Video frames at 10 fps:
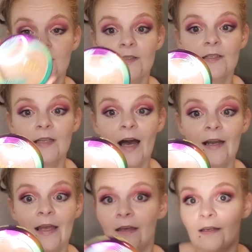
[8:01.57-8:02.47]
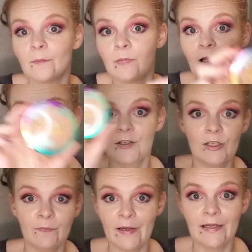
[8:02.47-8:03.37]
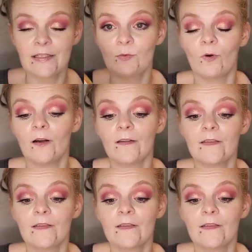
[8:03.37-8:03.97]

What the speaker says: This is not a complexion-based one.